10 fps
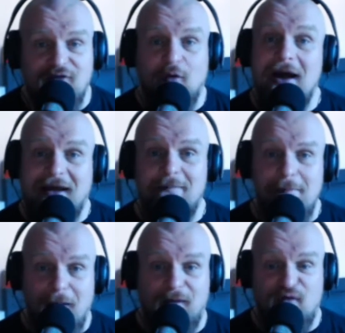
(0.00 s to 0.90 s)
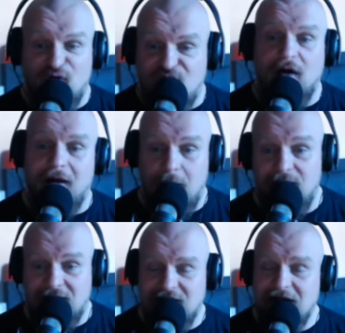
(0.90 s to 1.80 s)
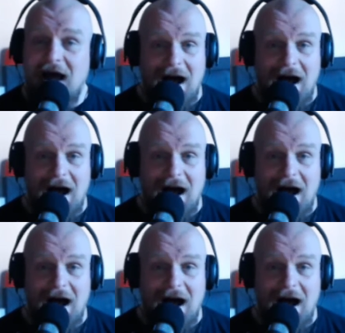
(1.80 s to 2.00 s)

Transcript: So I can knock the fuck out of that.